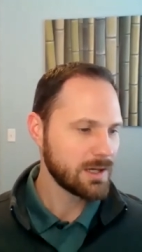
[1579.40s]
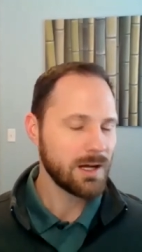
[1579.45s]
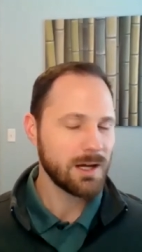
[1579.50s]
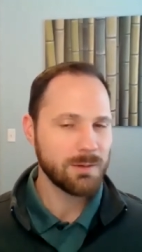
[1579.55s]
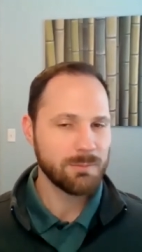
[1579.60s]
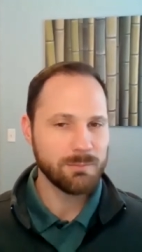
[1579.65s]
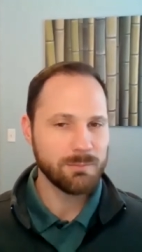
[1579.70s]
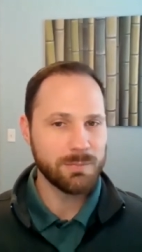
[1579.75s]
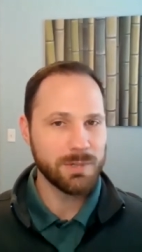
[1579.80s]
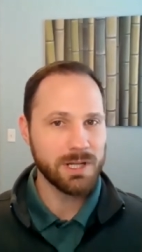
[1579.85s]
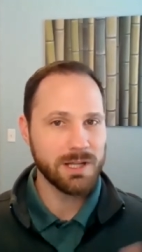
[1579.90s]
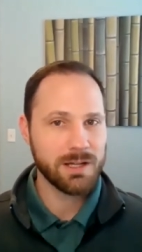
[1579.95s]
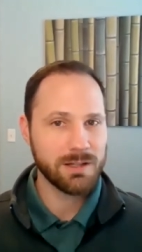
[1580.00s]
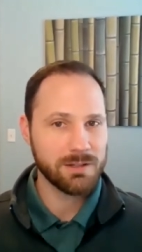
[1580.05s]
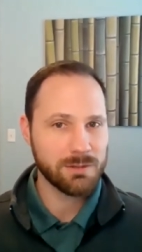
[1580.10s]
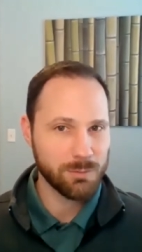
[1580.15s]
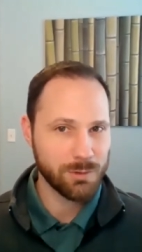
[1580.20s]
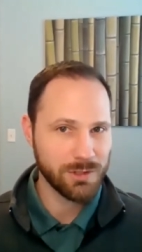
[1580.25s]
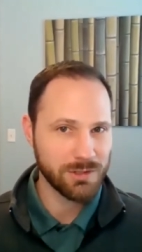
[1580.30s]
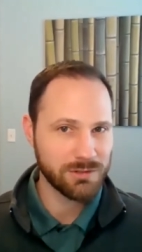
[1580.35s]
Um, but I
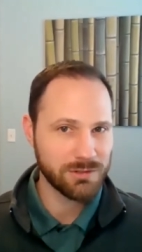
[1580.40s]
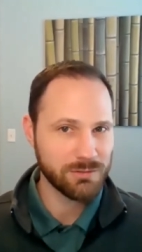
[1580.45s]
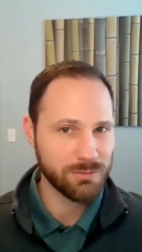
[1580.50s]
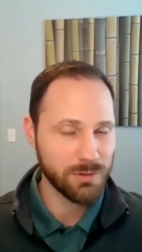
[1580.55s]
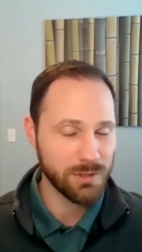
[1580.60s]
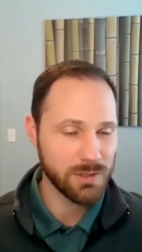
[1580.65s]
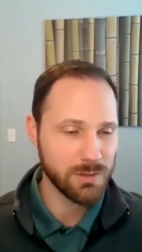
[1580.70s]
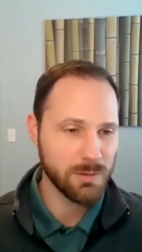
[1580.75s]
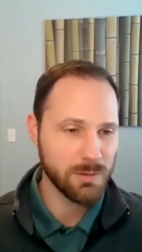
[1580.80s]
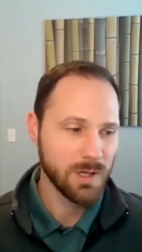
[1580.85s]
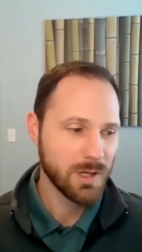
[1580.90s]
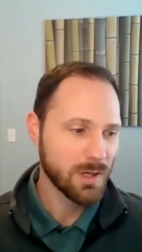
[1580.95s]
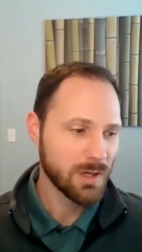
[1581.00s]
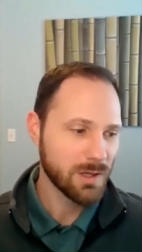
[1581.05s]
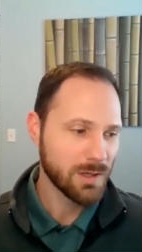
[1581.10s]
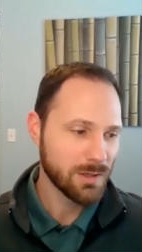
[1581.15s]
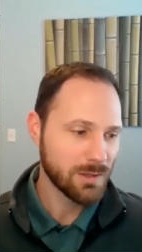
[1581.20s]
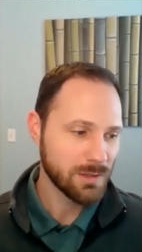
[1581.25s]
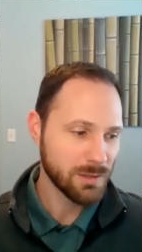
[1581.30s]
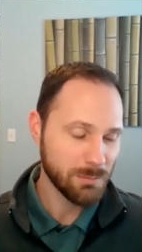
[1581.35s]
got some questions for you.
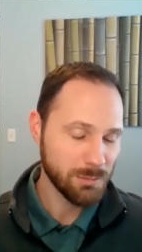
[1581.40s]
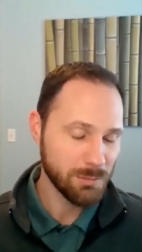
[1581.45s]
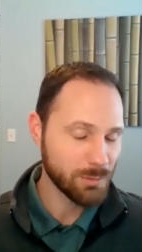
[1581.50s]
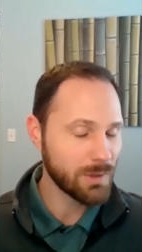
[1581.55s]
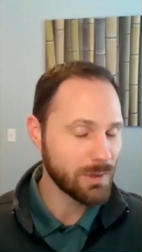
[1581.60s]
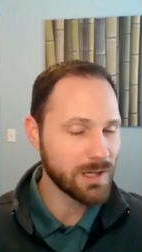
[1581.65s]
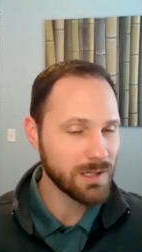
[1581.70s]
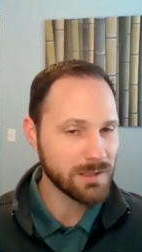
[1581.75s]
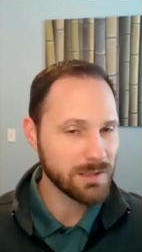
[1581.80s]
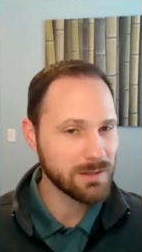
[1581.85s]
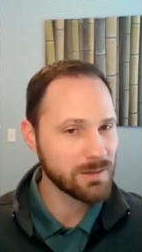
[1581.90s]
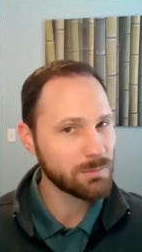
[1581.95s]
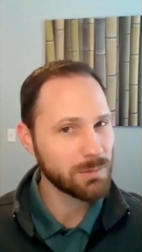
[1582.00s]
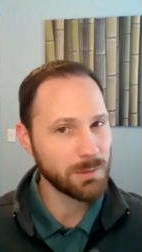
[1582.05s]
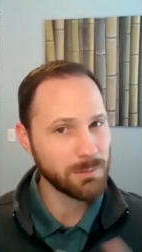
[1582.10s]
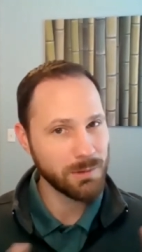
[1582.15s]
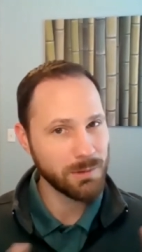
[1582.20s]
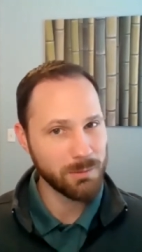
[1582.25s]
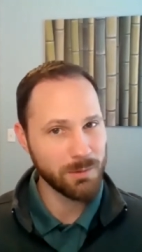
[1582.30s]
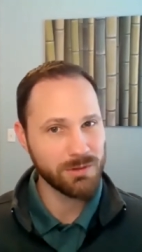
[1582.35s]
Number one,
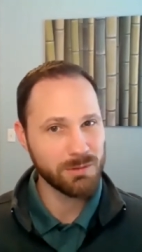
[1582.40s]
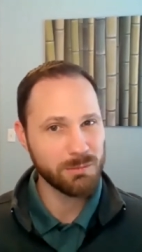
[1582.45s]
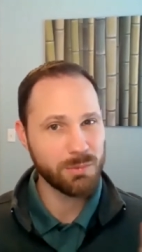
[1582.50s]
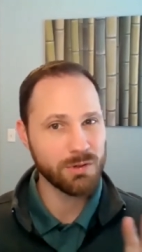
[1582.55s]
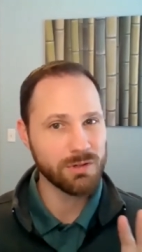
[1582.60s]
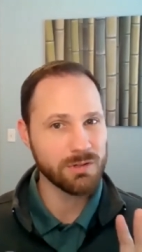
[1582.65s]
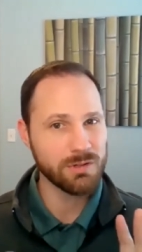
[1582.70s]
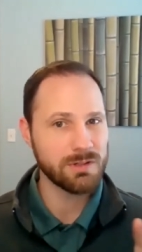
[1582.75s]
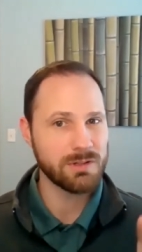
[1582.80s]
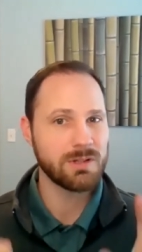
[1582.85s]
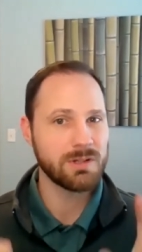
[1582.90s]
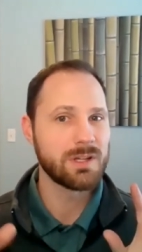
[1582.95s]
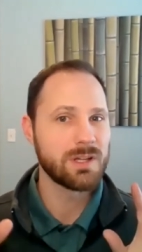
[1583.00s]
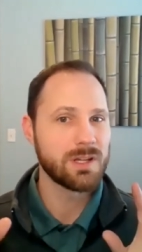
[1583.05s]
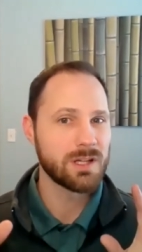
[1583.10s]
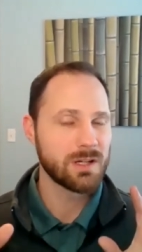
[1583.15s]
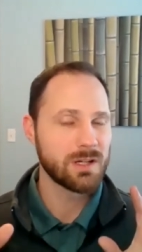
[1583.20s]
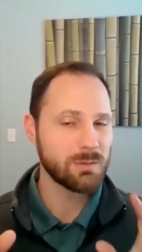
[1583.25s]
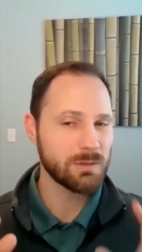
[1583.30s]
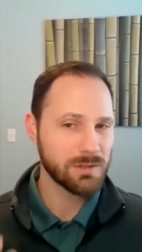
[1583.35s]
probably the most important,
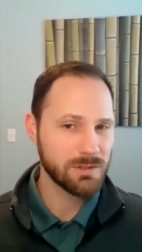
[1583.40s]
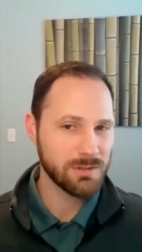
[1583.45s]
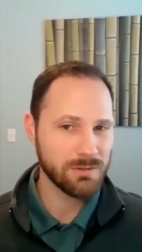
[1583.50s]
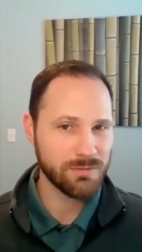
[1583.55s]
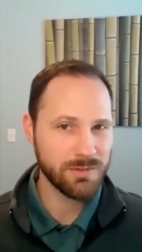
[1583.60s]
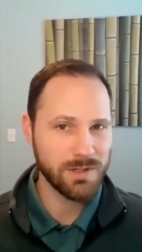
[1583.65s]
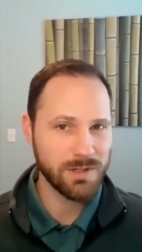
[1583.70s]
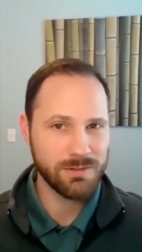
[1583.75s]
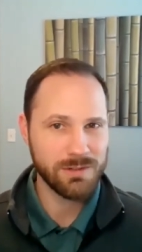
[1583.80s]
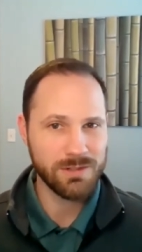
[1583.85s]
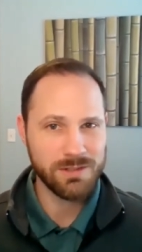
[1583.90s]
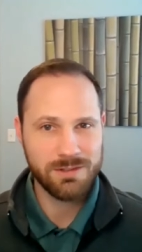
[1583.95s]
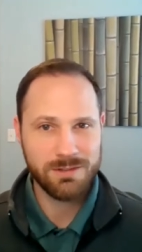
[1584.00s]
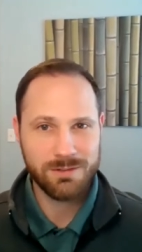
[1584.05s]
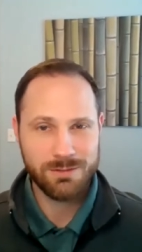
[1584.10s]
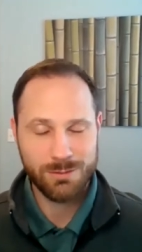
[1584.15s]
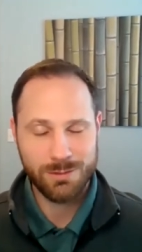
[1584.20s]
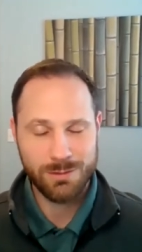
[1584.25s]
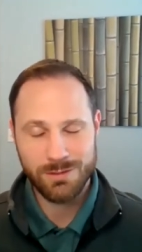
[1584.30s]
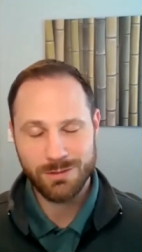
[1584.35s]
what's your favorite
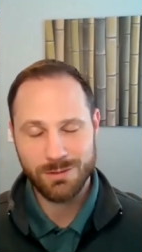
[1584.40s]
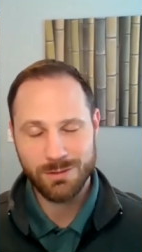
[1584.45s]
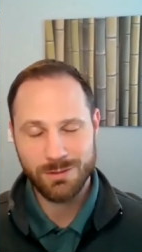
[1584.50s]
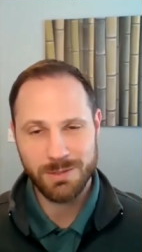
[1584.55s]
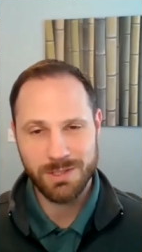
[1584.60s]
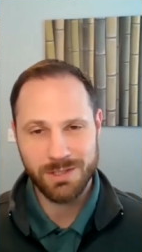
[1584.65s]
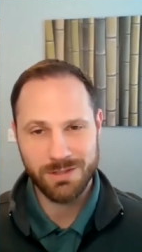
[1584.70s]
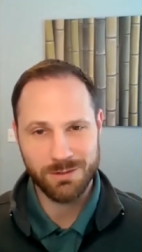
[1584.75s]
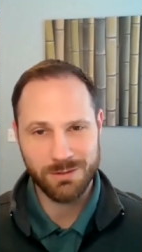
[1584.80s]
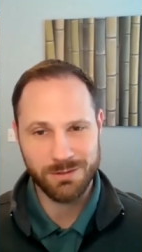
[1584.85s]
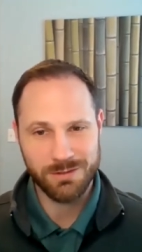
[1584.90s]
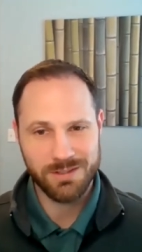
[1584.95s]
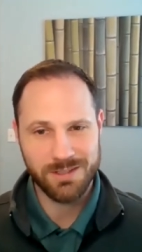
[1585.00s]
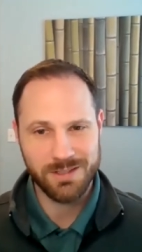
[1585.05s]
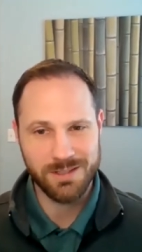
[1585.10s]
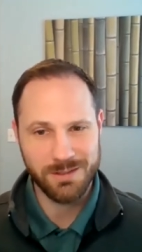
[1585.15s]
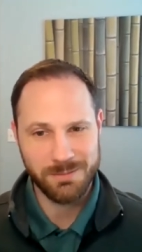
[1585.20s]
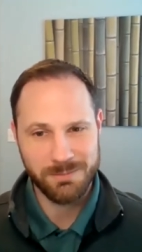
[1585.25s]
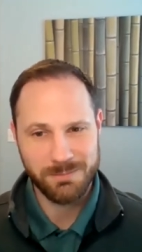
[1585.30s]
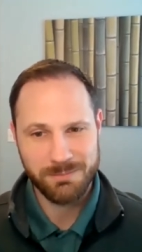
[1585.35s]
traditional medicinal
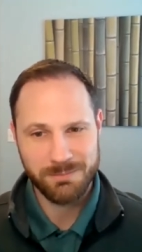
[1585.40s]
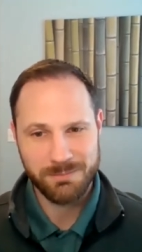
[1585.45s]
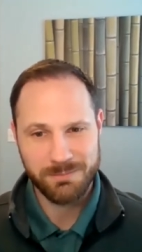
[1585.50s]
tea?